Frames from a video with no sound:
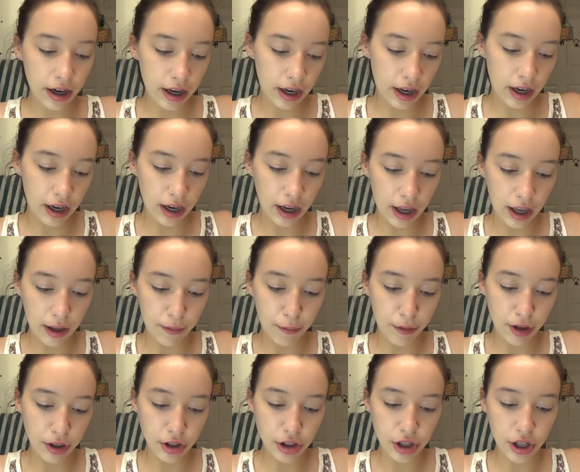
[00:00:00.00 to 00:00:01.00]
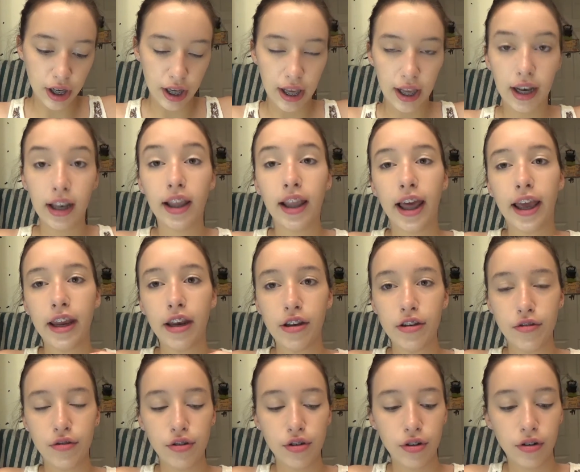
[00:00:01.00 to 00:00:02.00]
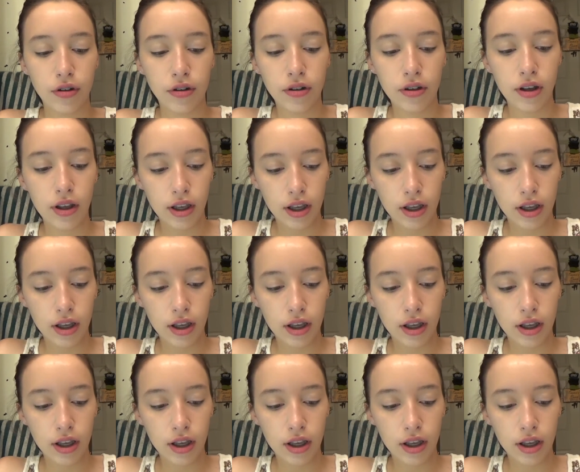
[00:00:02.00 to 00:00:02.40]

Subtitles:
and I am in shade Light Neutral.